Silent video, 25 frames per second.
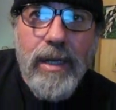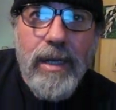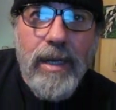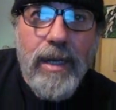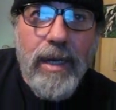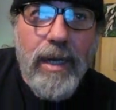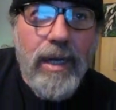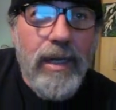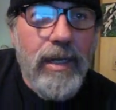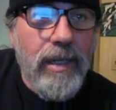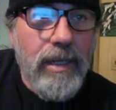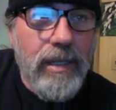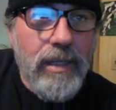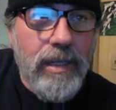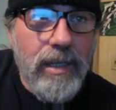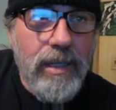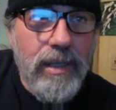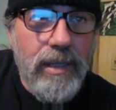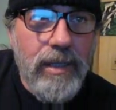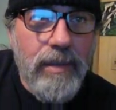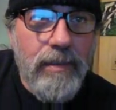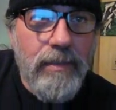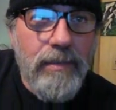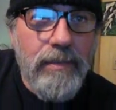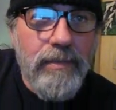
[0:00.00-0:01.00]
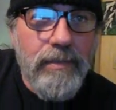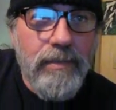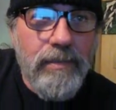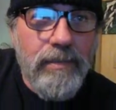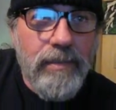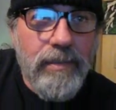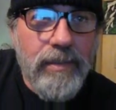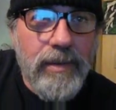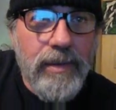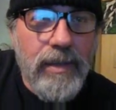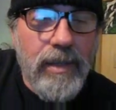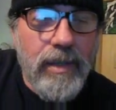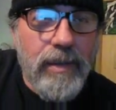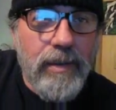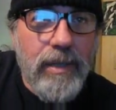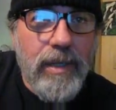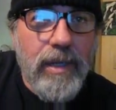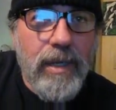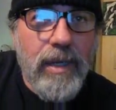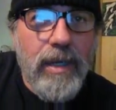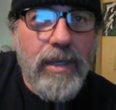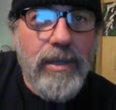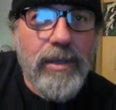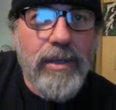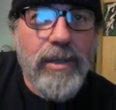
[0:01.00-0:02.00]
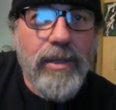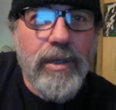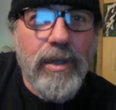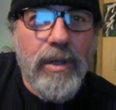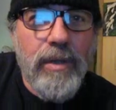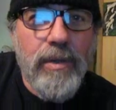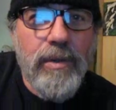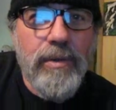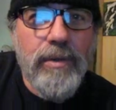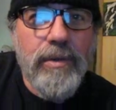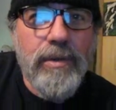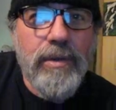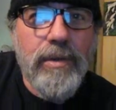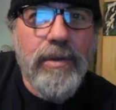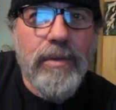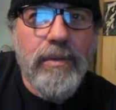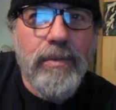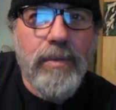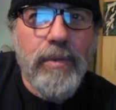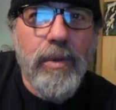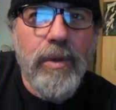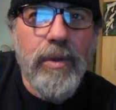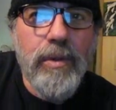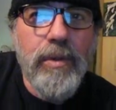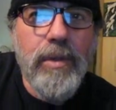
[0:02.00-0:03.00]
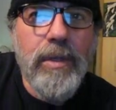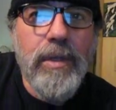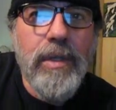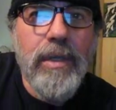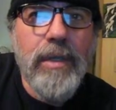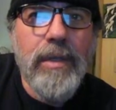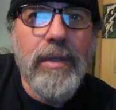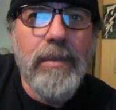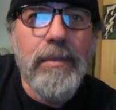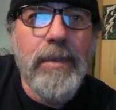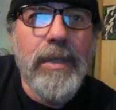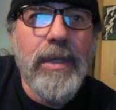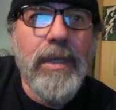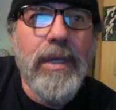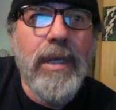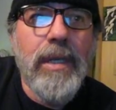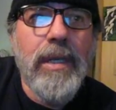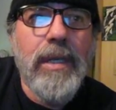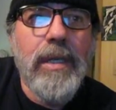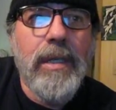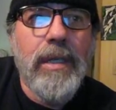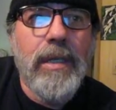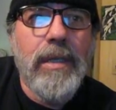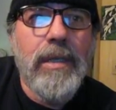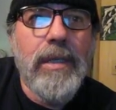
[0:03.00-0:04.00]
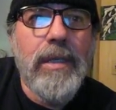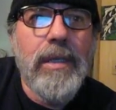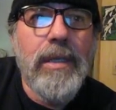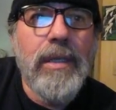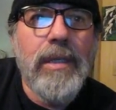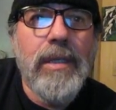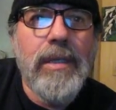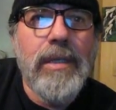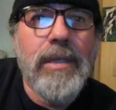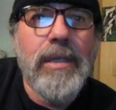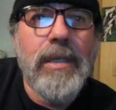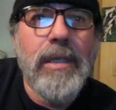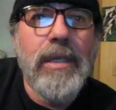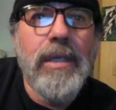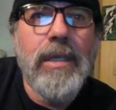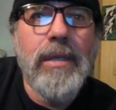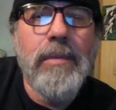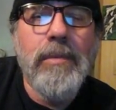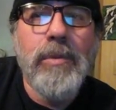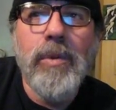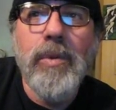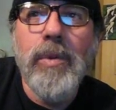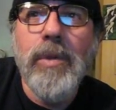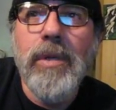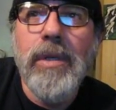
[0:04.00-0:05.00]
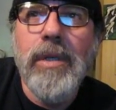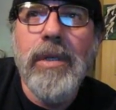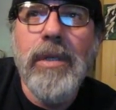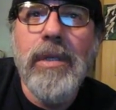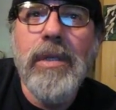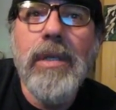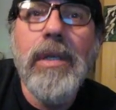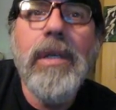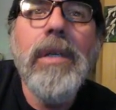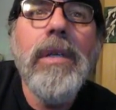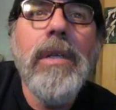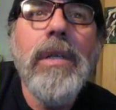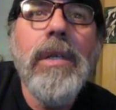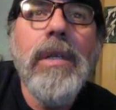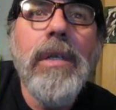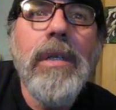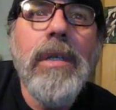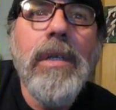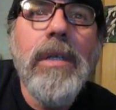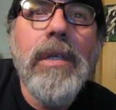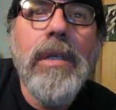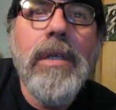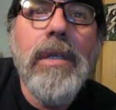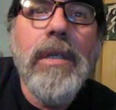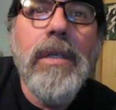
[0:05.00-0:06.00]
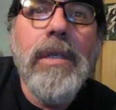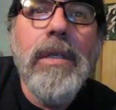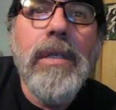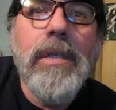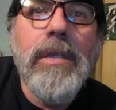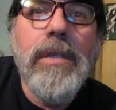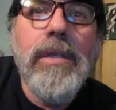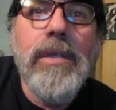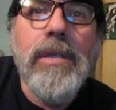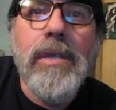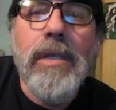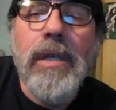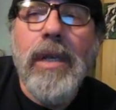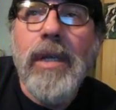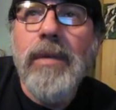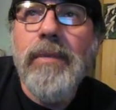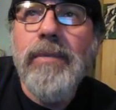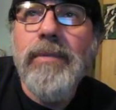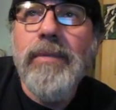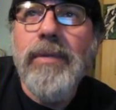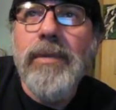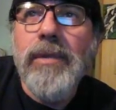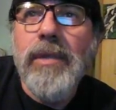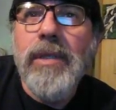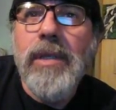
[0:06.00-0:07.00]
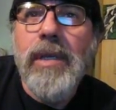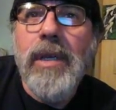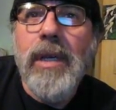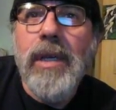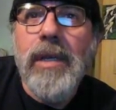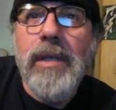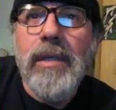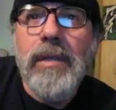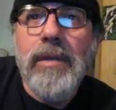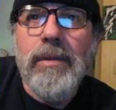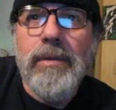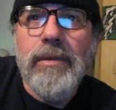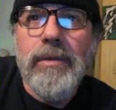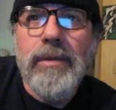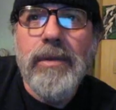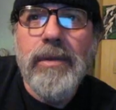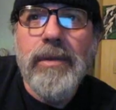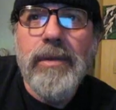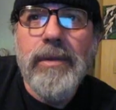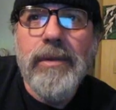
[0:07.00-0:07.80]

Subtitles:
And at him they cast stones and wounded him in the head and sent him away shamefully handled.